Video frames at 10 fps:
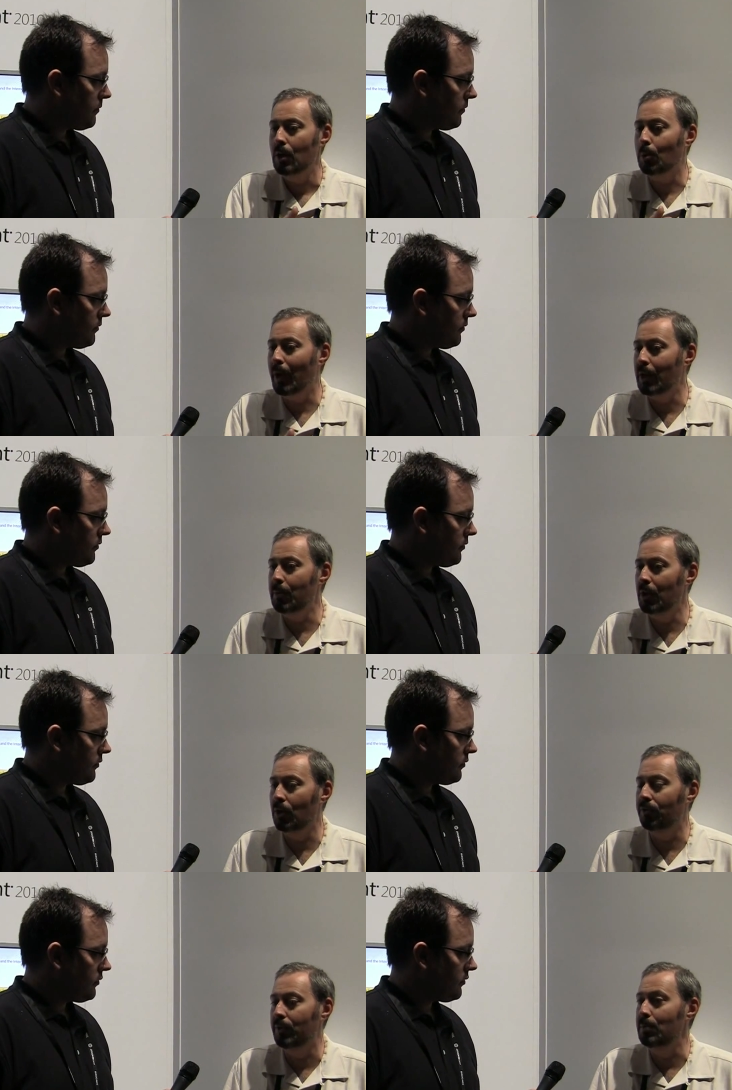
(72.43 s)
Speaker 1: quite a bit
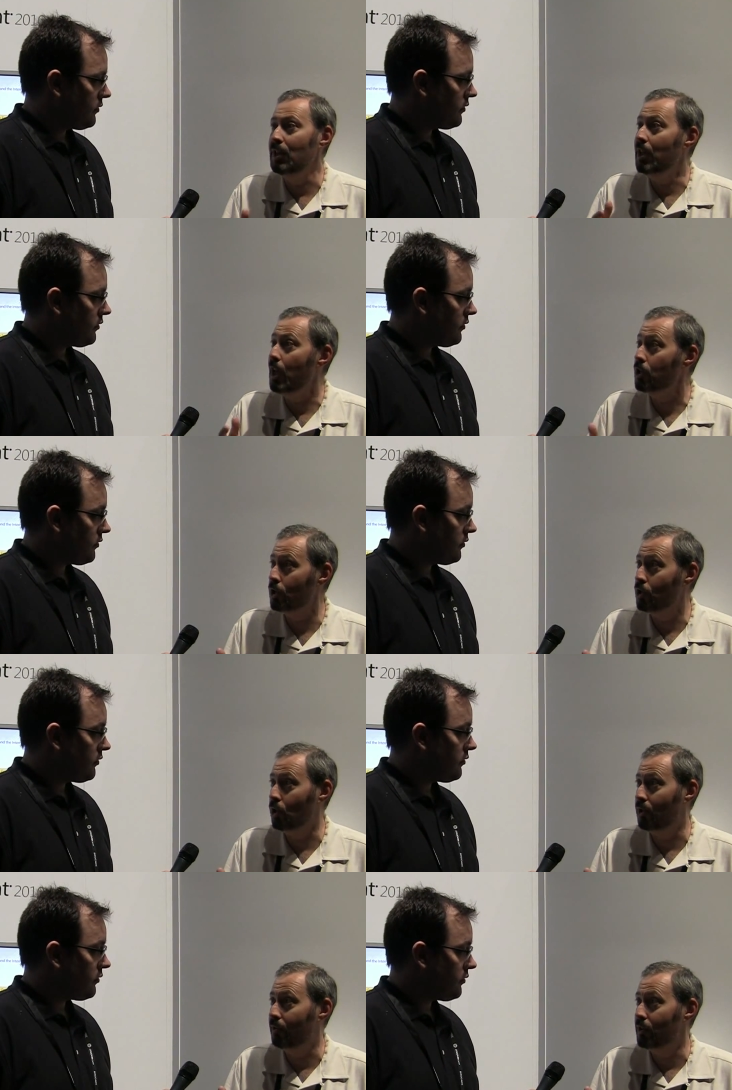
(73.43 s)
of mediation
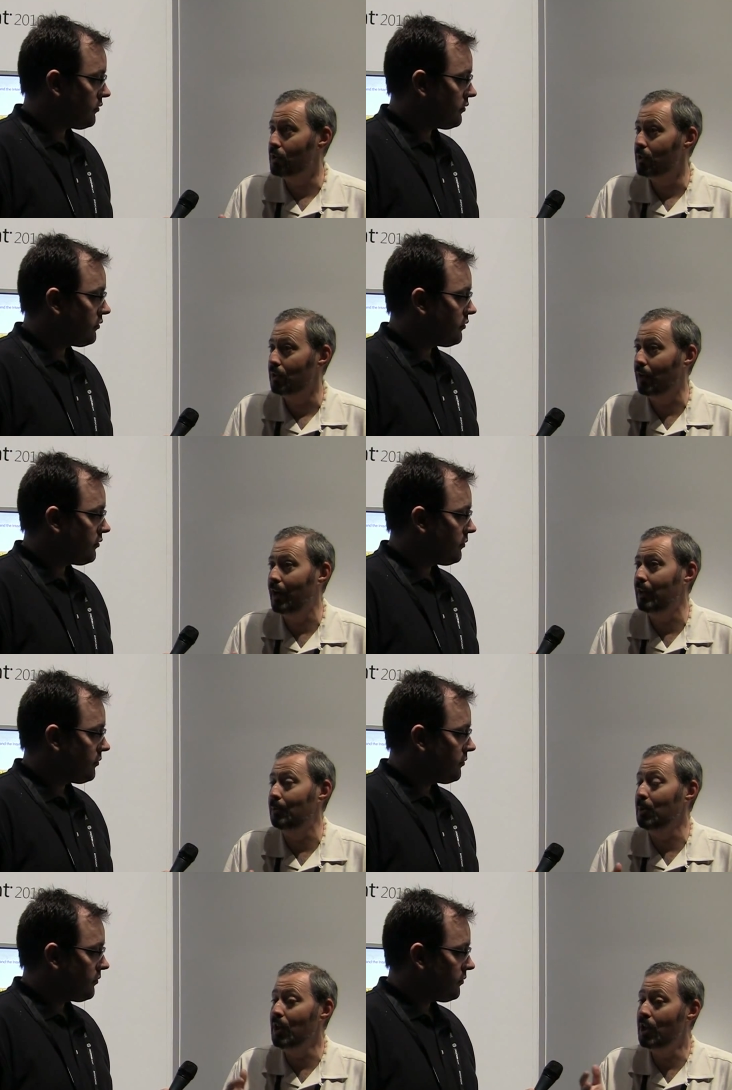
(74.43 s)
service, right?
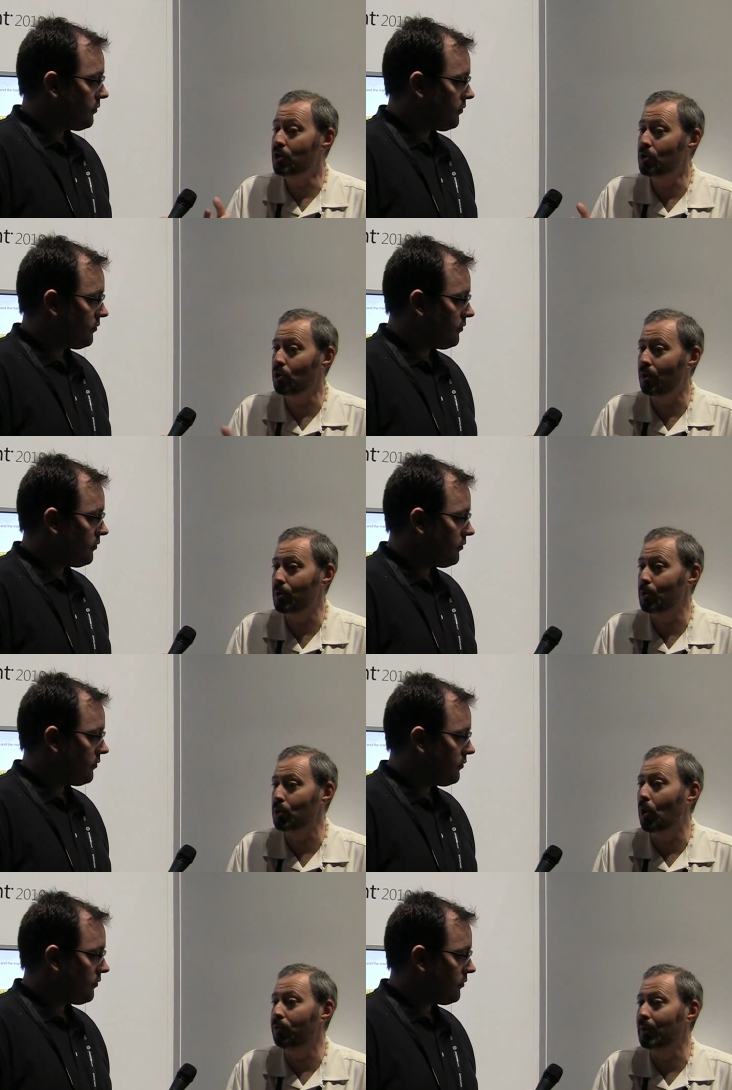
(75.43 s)
And mediation service
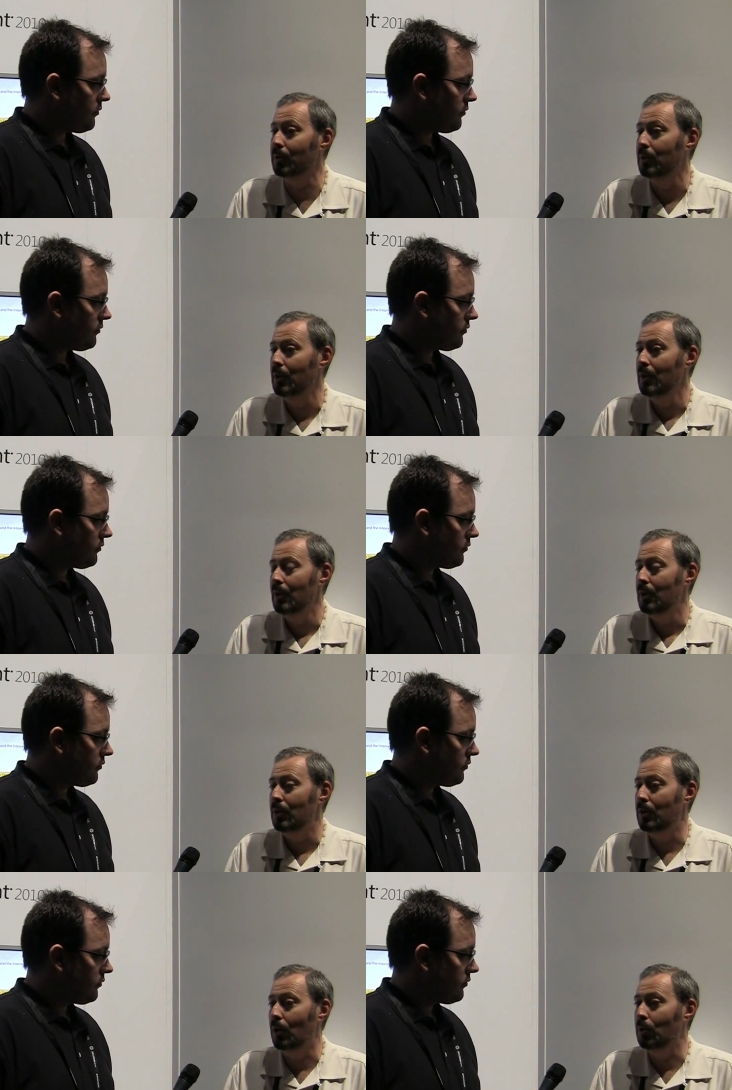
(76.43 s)
was often,
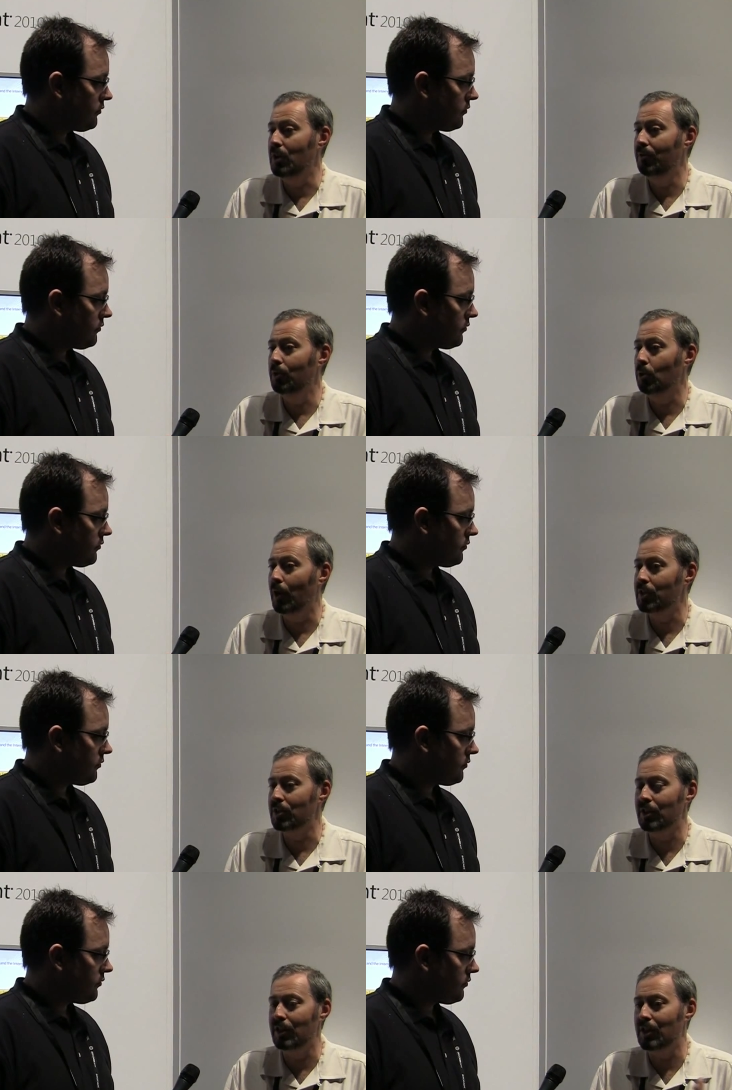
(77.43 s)
you know, given to
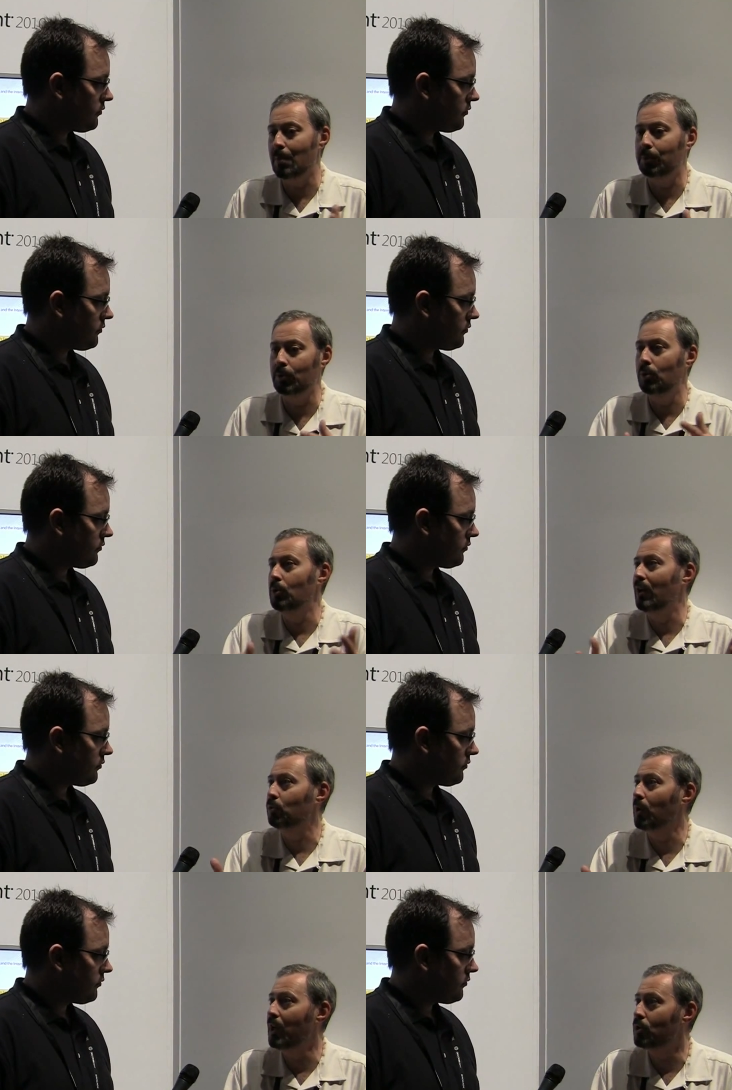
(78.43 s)
us as an example. You
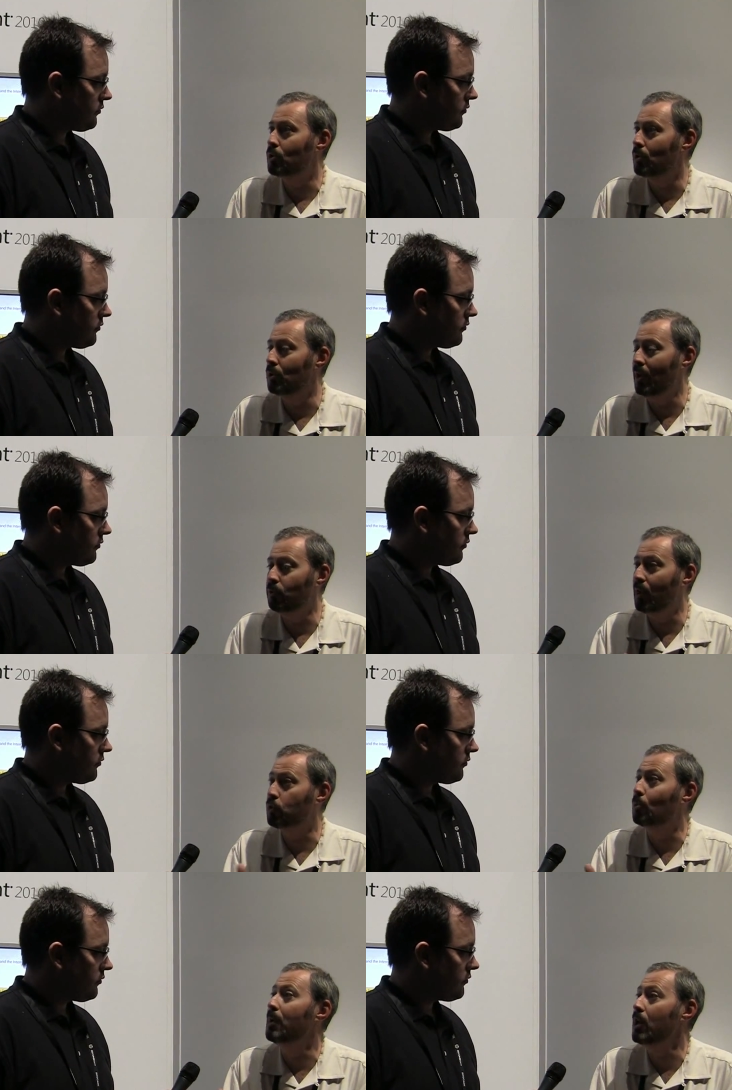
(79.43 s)
have to guess, you have to
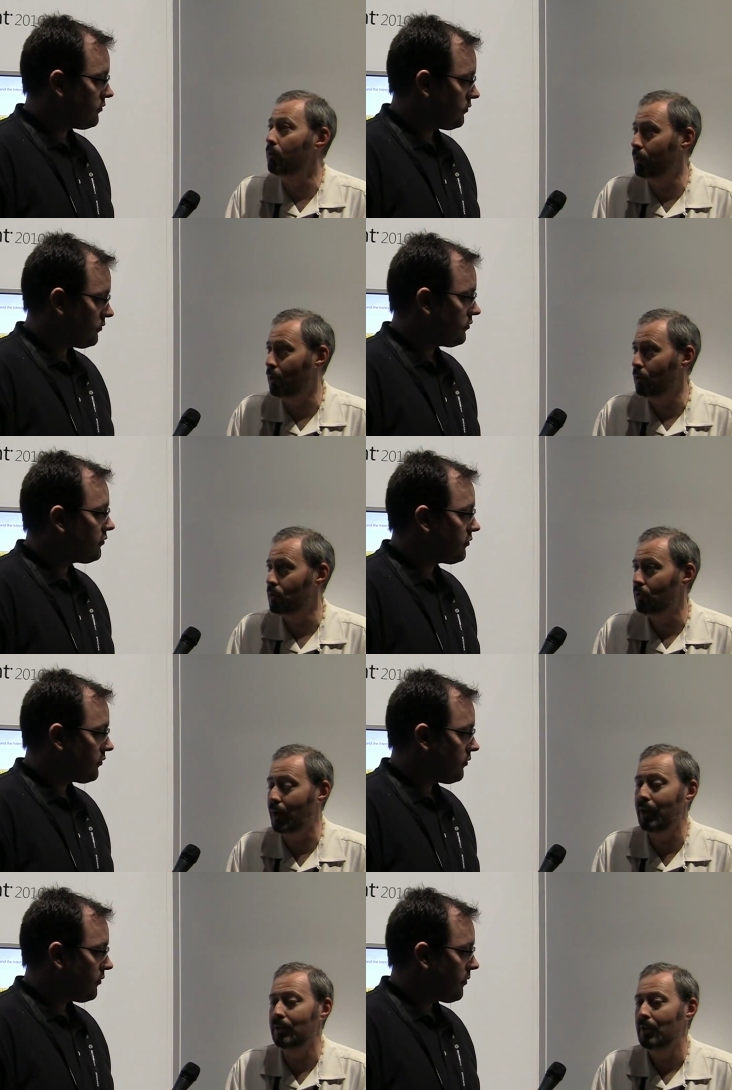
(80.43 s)
have so many of those,
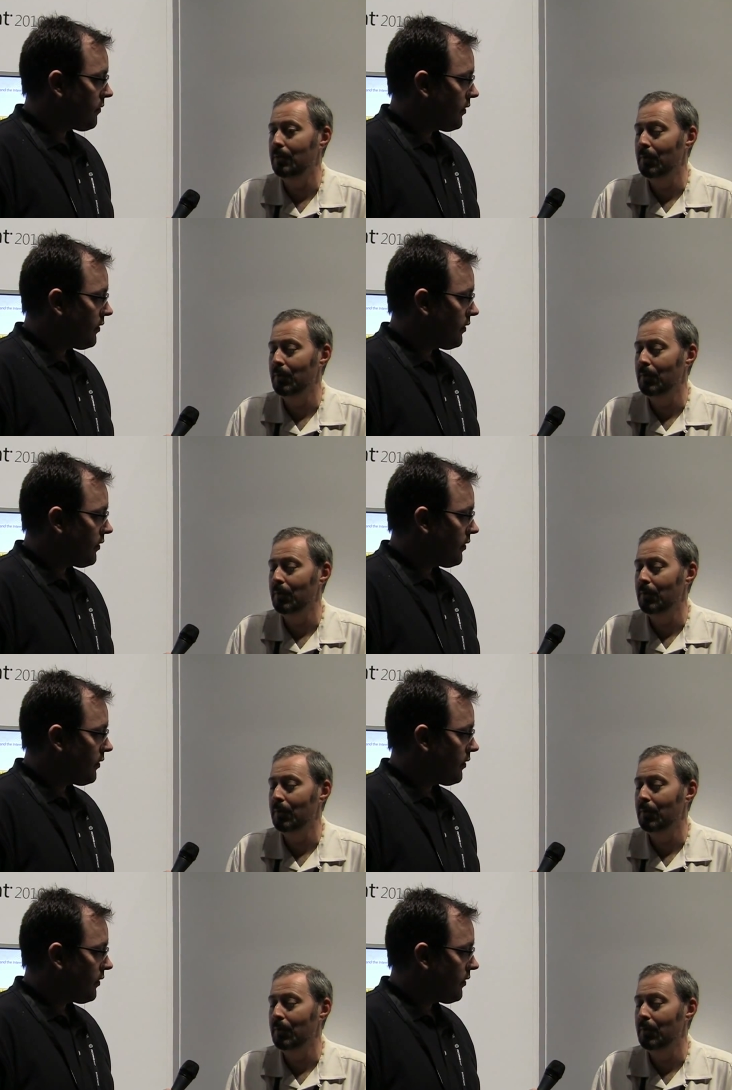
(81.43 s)
right?